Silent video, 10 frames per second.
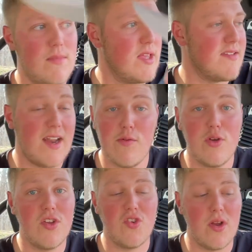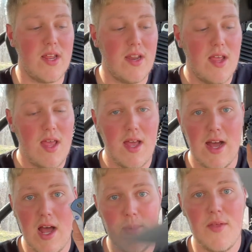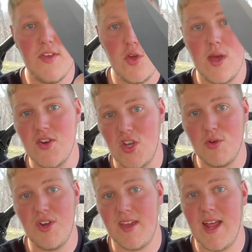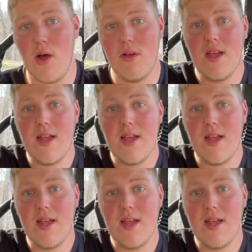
like I said, I really enjoyed it, um, and I think you guys should go check it out.